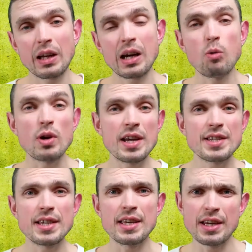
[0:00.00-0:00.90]
how
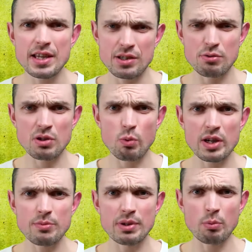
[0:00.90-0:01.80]
easy it is to
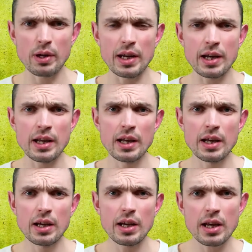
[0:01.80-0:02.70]
switch between
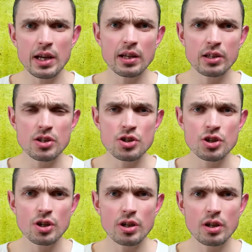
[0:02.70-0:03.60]

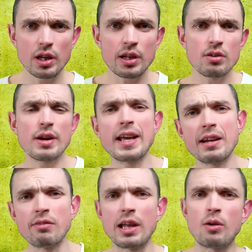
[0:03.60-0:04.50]
English and your
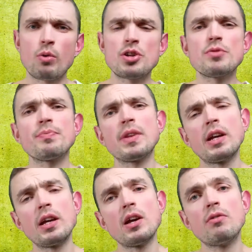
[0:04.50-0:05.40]
native language.
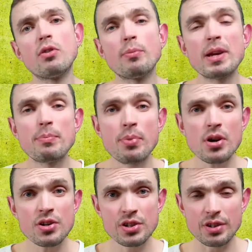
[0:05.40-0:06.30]
For me
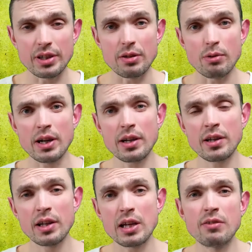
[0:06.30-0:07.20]
personally,
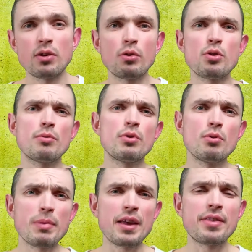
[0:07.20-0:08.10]
right? Even though
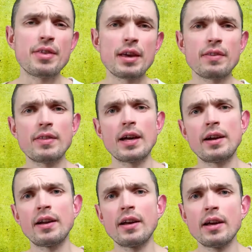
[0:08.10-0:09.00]
you might think
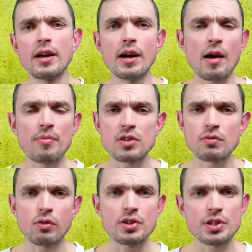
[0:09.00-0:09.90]
that I'm
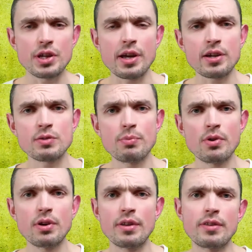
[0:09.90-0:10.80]
this fluency
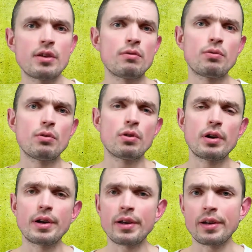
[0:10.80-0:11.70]
expert and
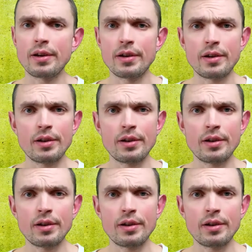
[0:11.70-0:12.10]
therefore I can